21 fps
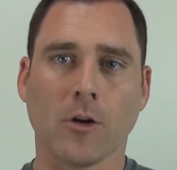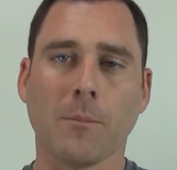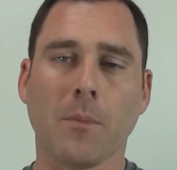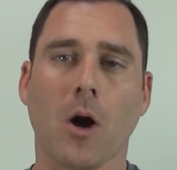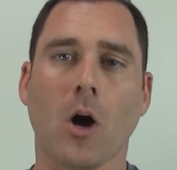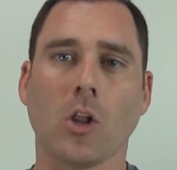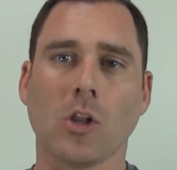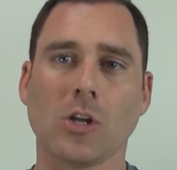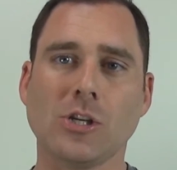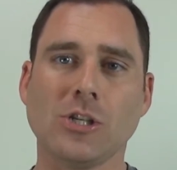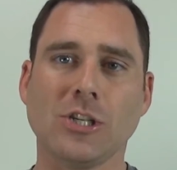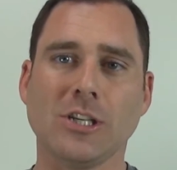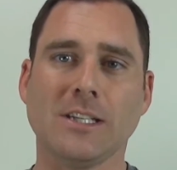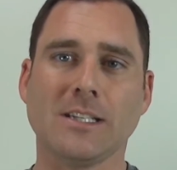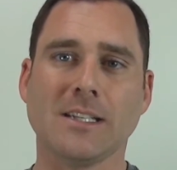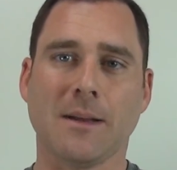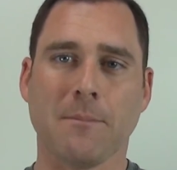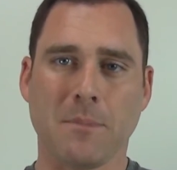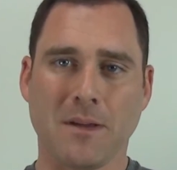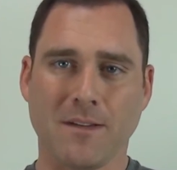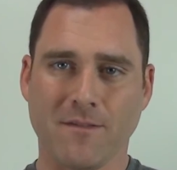apologies
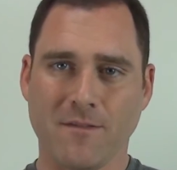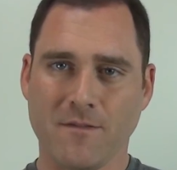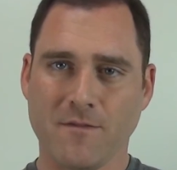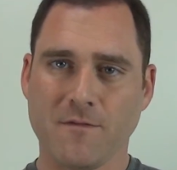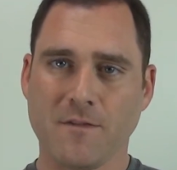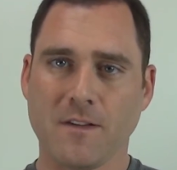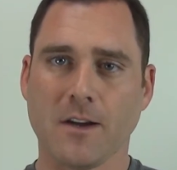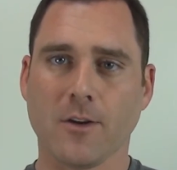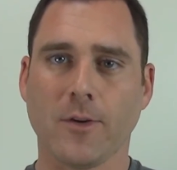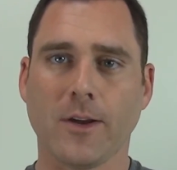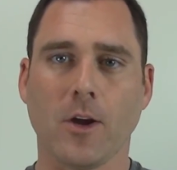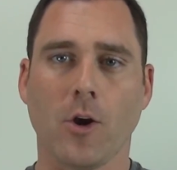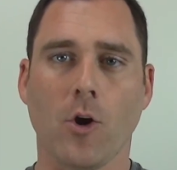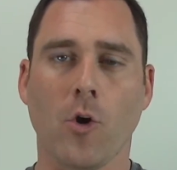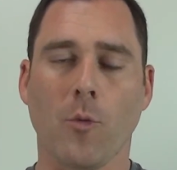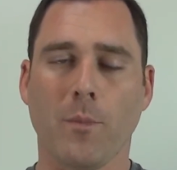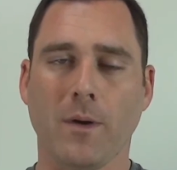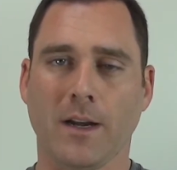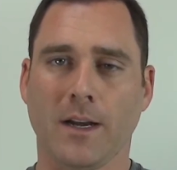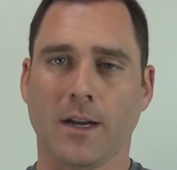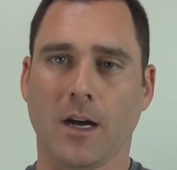and be very
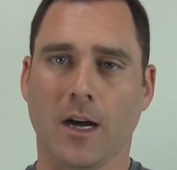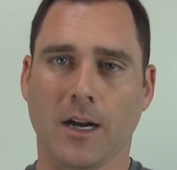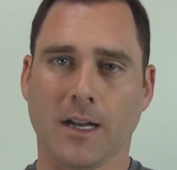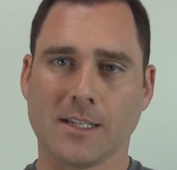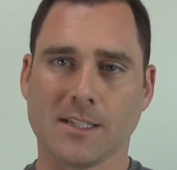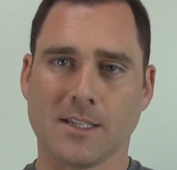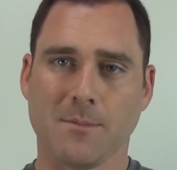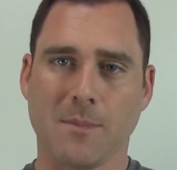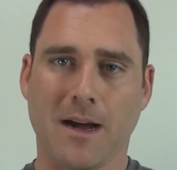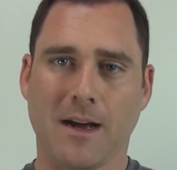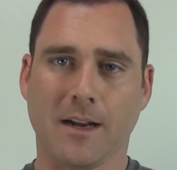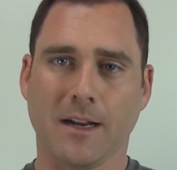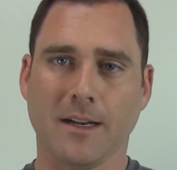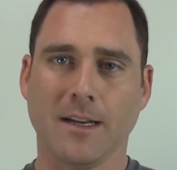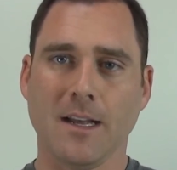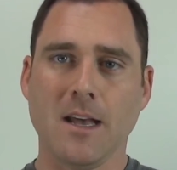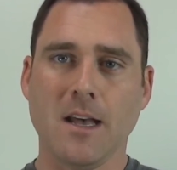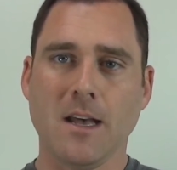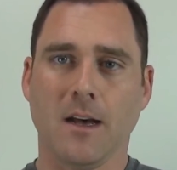open and honest about it.